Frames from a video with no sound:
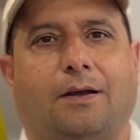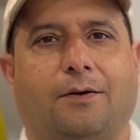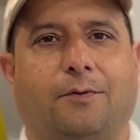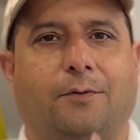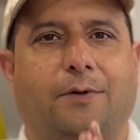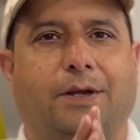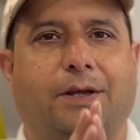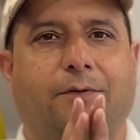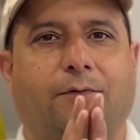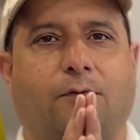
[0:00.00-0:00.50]
A
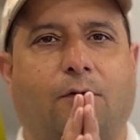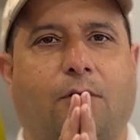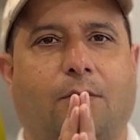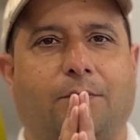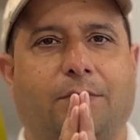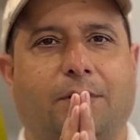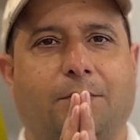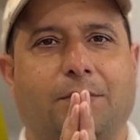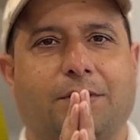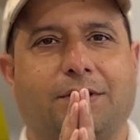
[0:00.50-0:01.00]
very
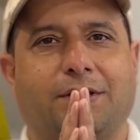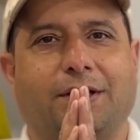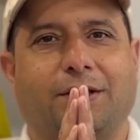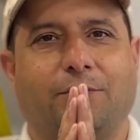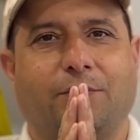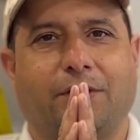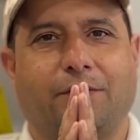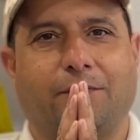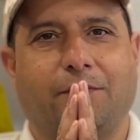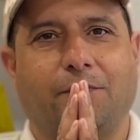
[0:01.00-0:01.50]
warm namaste
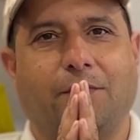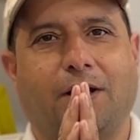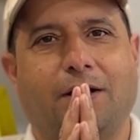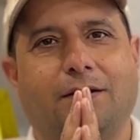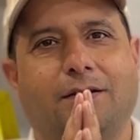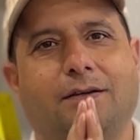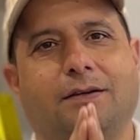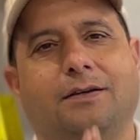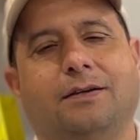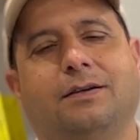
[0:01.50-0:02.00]
to
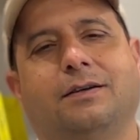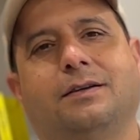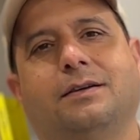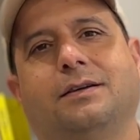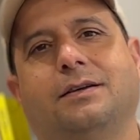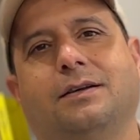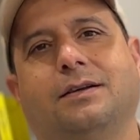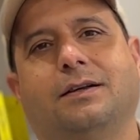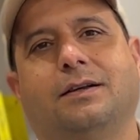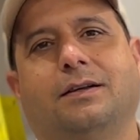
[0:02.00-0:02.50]
everyone.
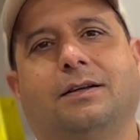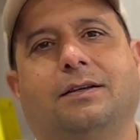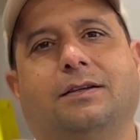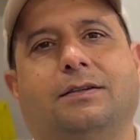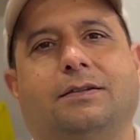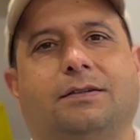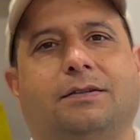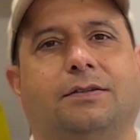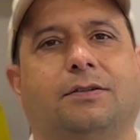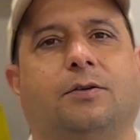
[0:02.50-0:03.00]

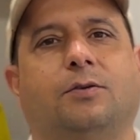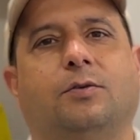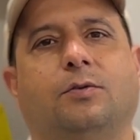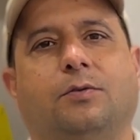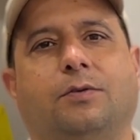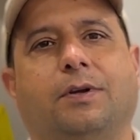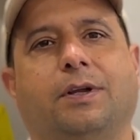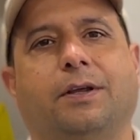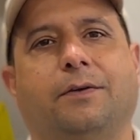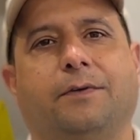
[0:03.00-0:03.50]
So,
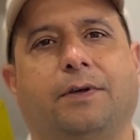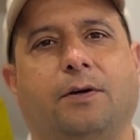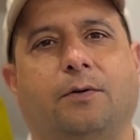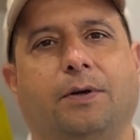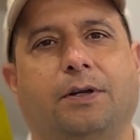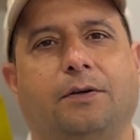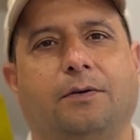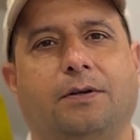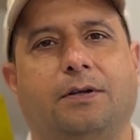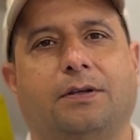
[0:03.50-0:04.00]
today we are
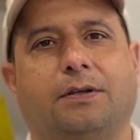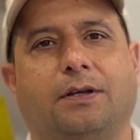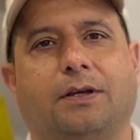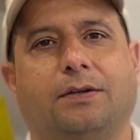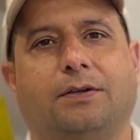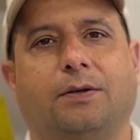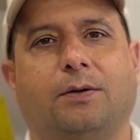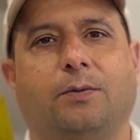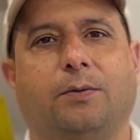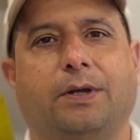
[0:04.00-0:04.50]
going to
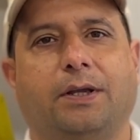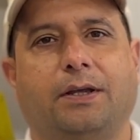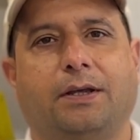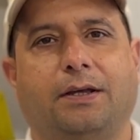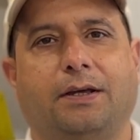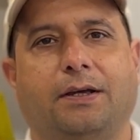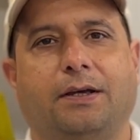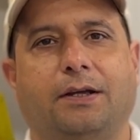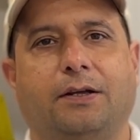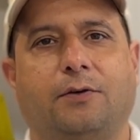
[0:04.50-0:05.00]
discuss a
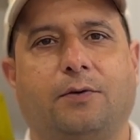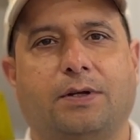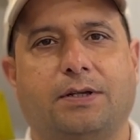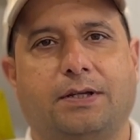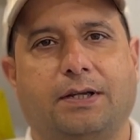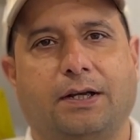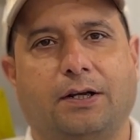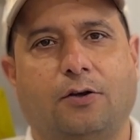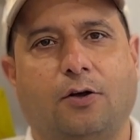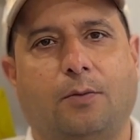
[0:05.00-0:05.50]
very
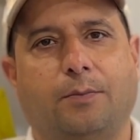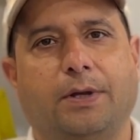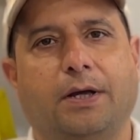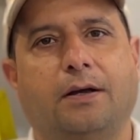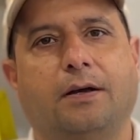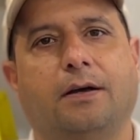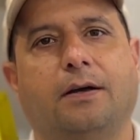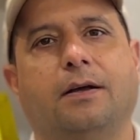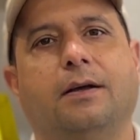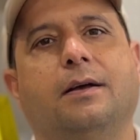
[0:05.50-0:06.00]
interesting topic
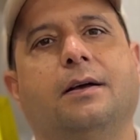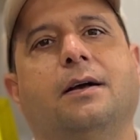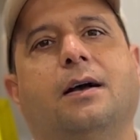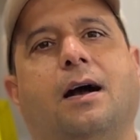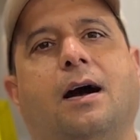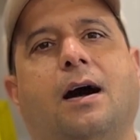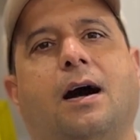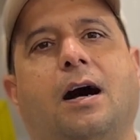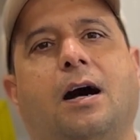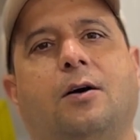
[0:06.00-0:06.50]

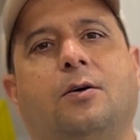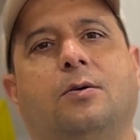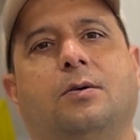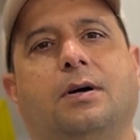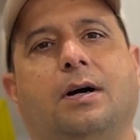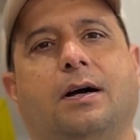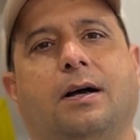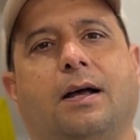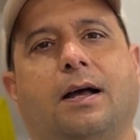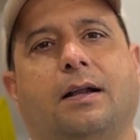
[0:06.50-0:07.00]

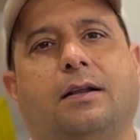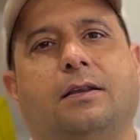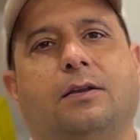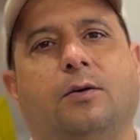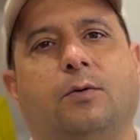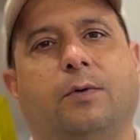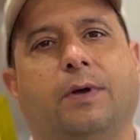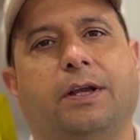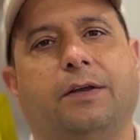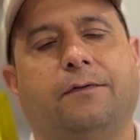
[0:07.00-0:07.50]
how, at
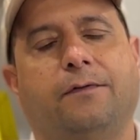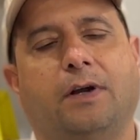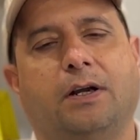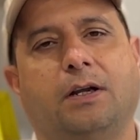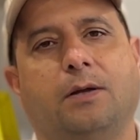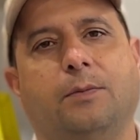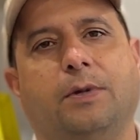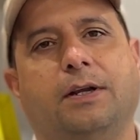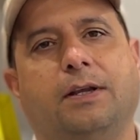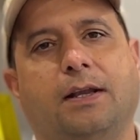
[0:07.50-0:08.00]
the very
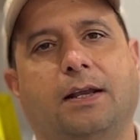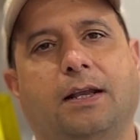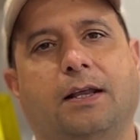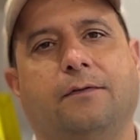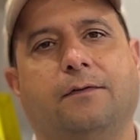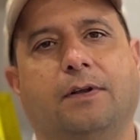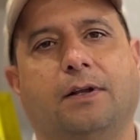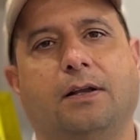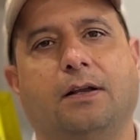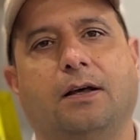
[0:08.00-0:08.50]
fundamental
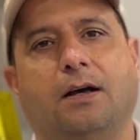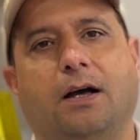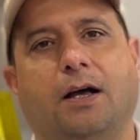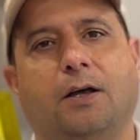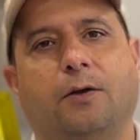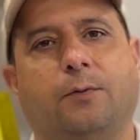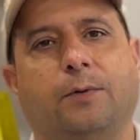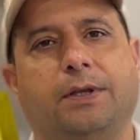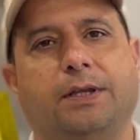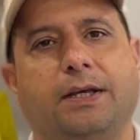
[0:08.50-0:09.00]
level,
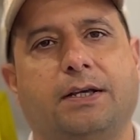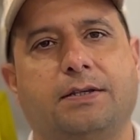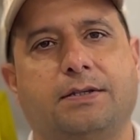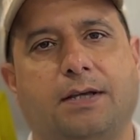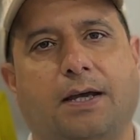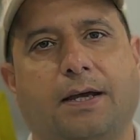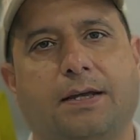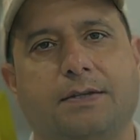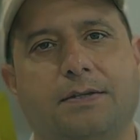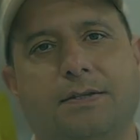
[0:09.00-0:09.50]
Ayurvedic
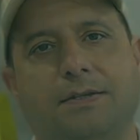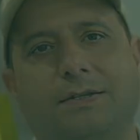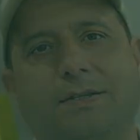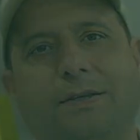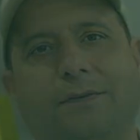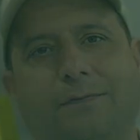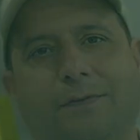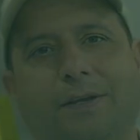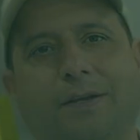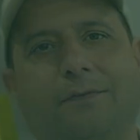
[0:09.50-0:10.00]
science is
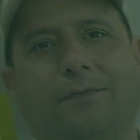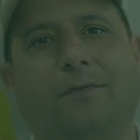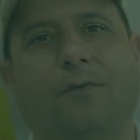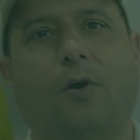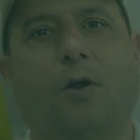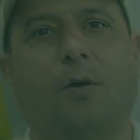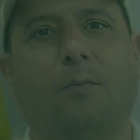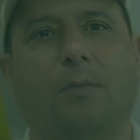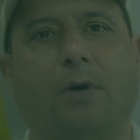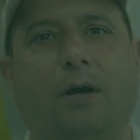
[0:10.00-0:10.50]
different
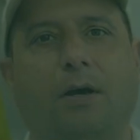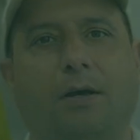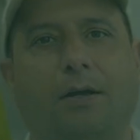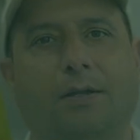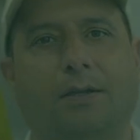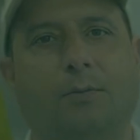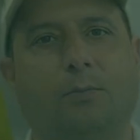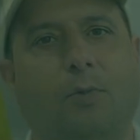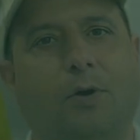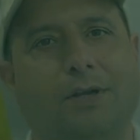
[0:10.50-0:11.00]
from
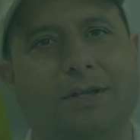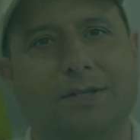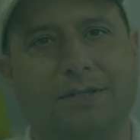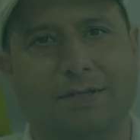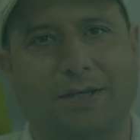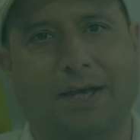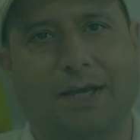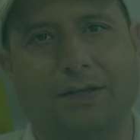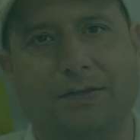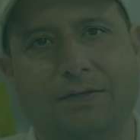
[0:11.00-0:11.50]
uh, the modern
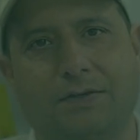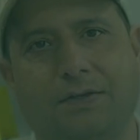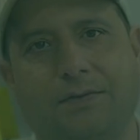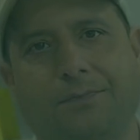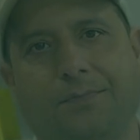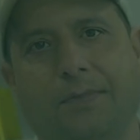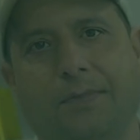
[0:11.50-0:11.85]
science